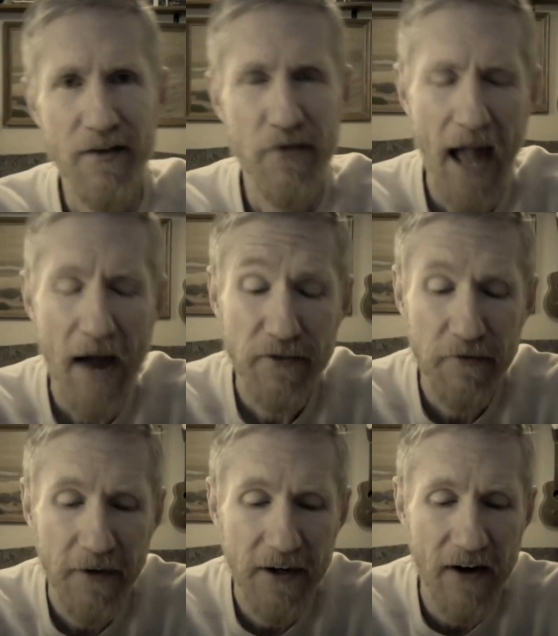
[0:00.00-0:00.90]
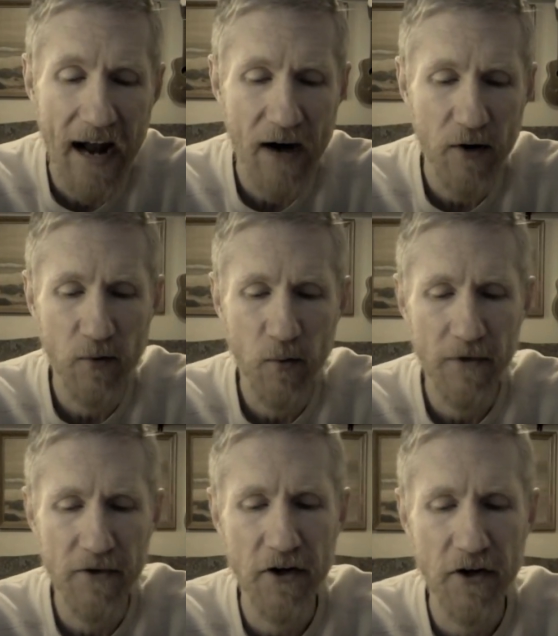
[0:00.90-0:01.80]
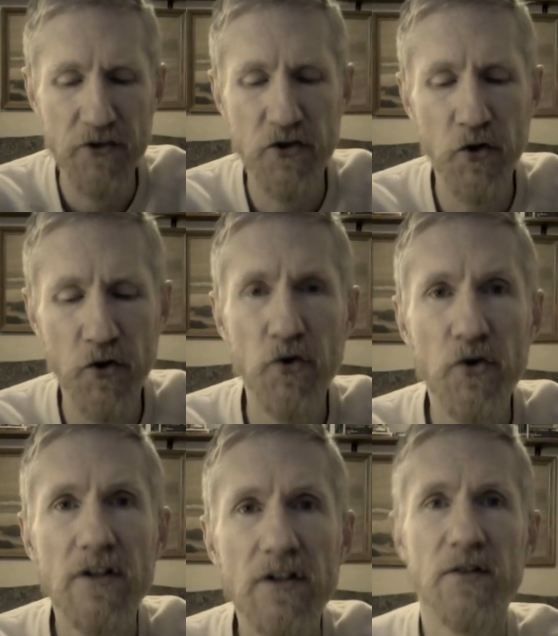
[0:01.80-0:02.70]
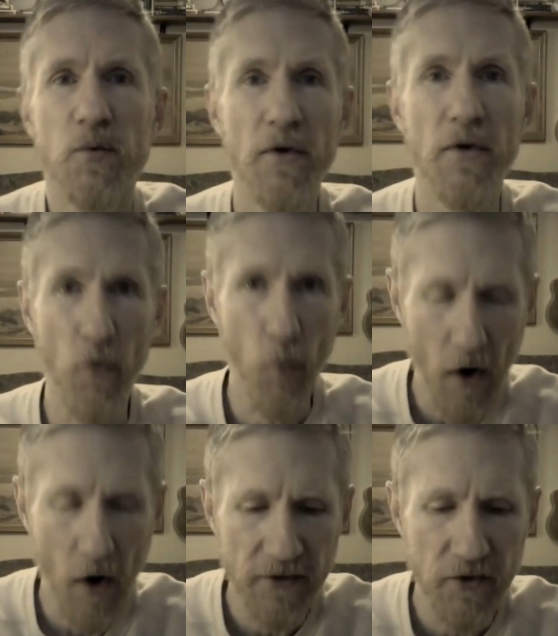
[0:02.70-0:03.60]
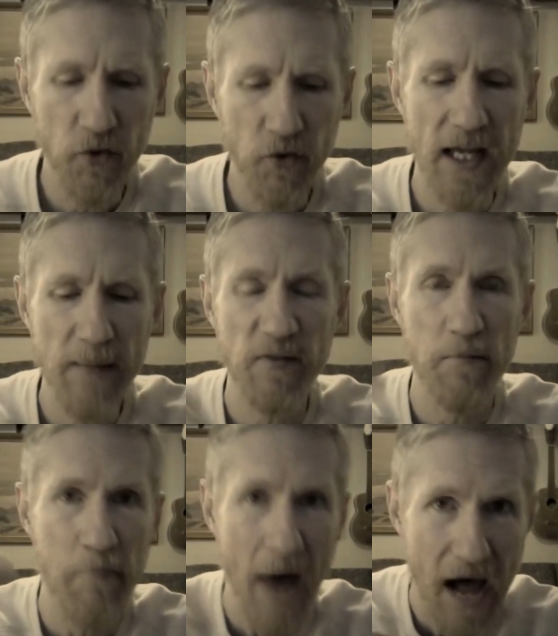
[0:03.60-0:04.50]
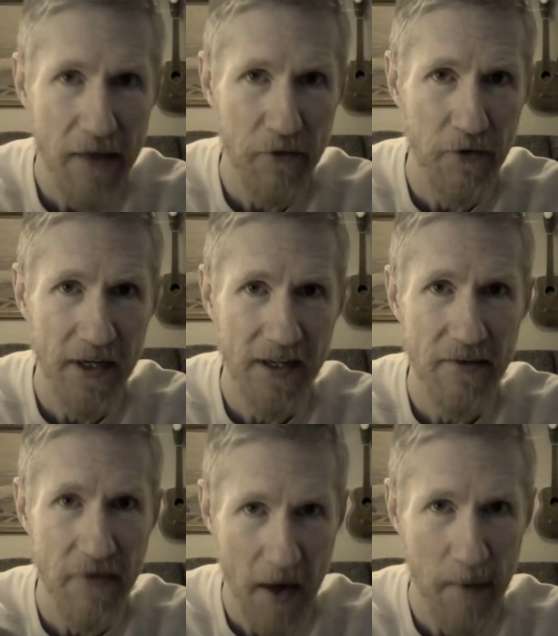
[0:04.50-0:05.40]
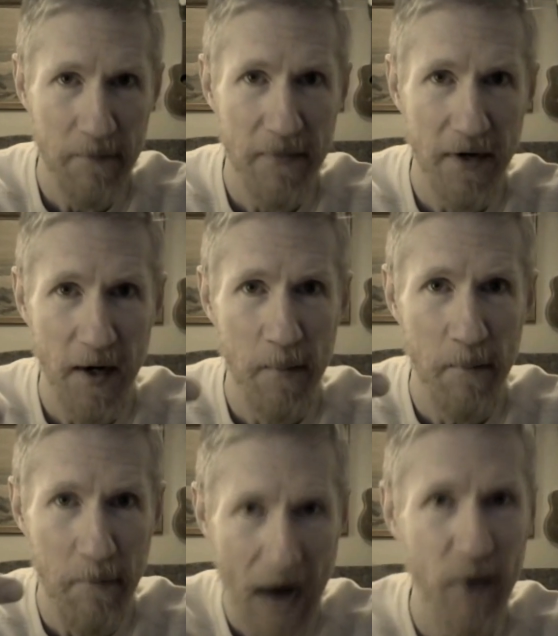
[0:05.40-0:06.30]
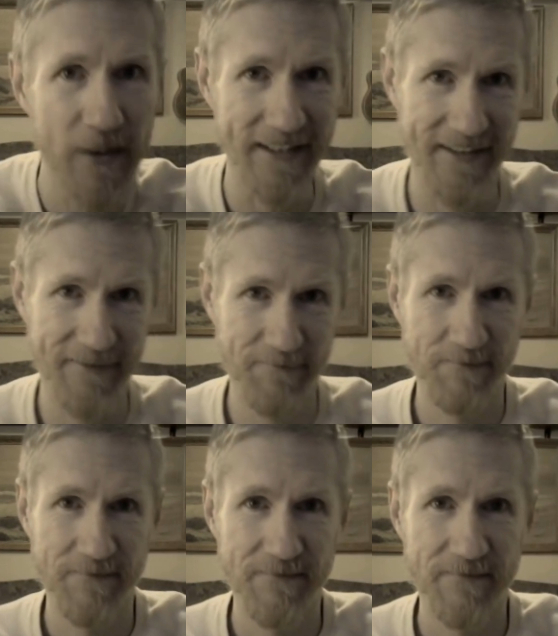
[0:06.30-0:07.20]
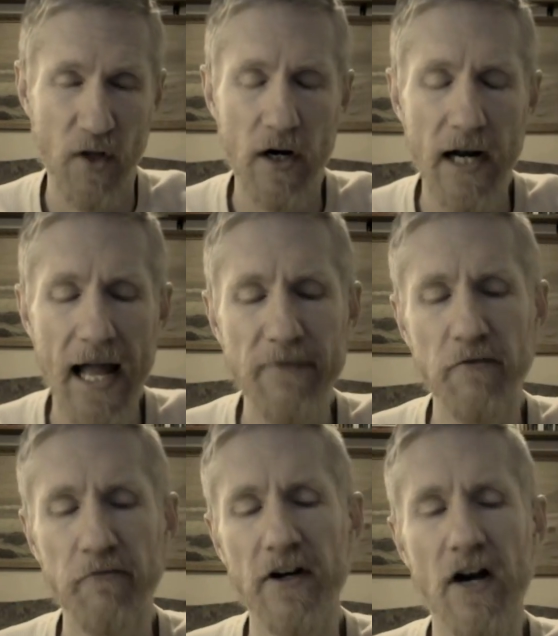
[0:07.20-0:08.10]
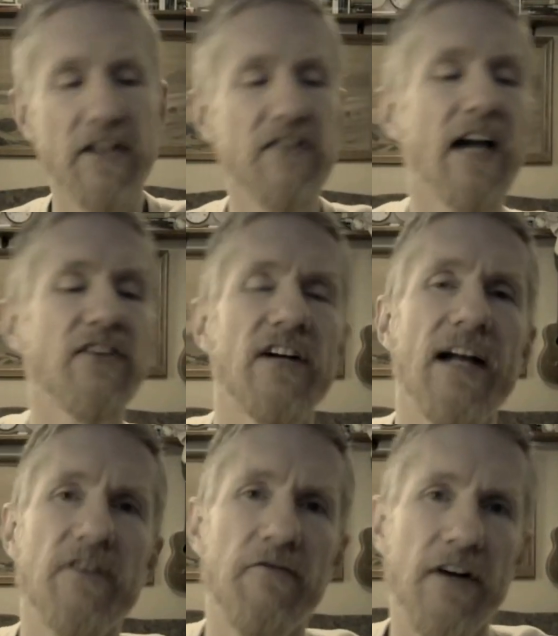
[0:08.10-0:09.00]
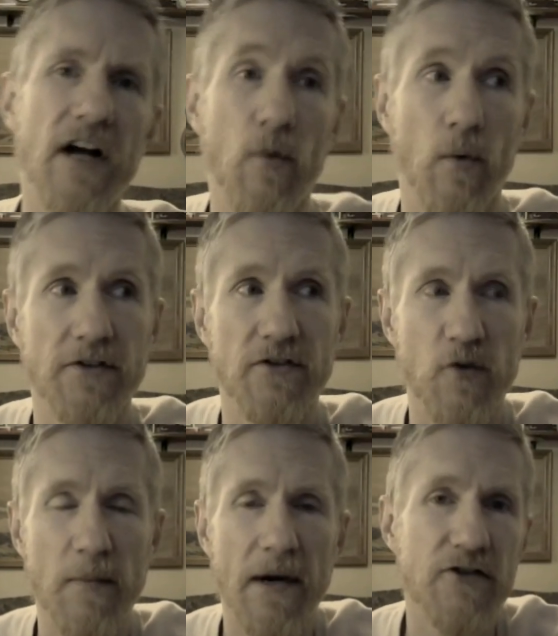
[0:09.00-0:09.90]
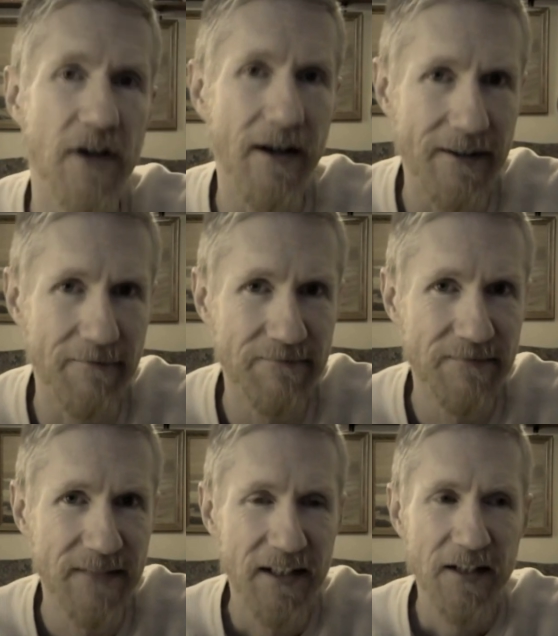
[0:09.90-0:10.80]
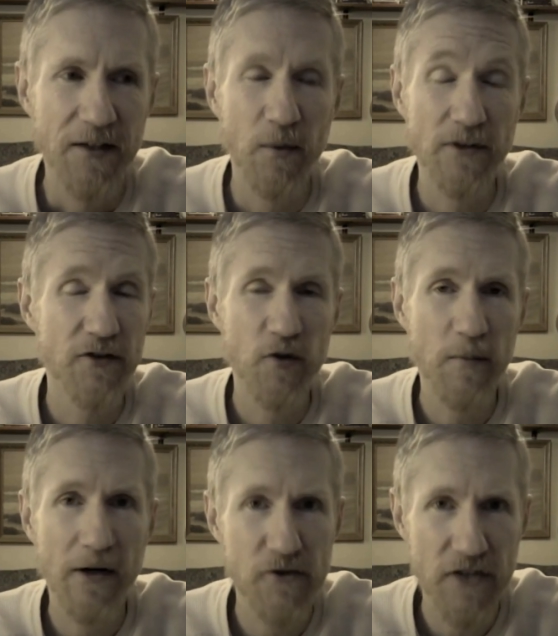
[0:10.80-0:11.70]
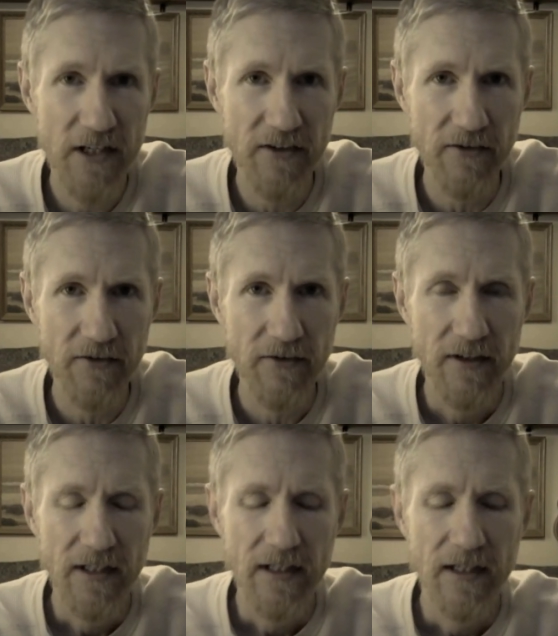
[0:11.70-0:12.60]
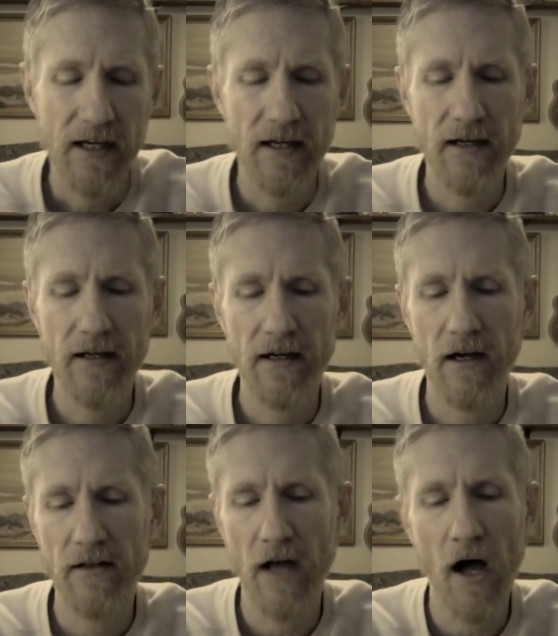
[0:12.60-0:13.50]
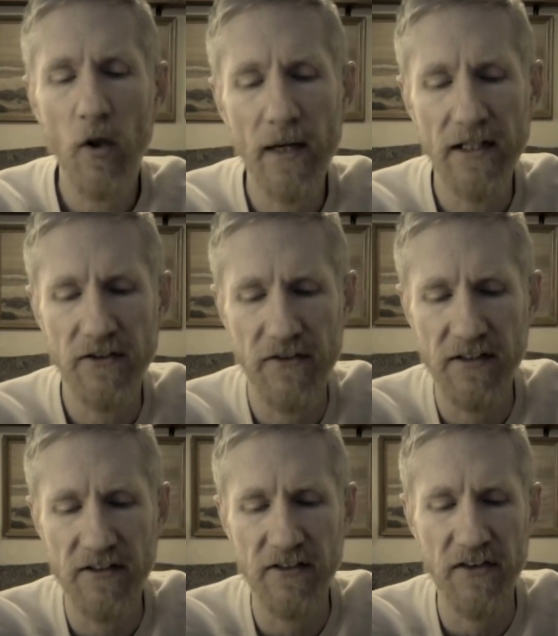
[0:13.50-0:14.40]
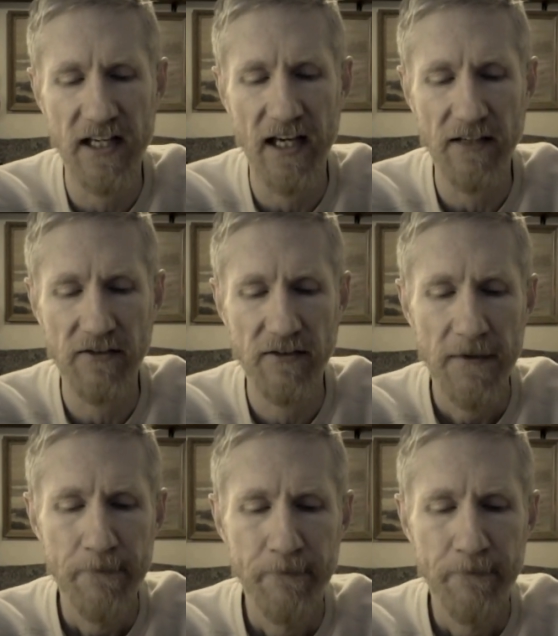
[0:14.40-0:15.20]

they have to figure out what they're going to do with the one who keeps bothering them about it. They're going to have to figure out, these guys are going to have to figure out what to do about John, what to do about Jesus. Always this is the case.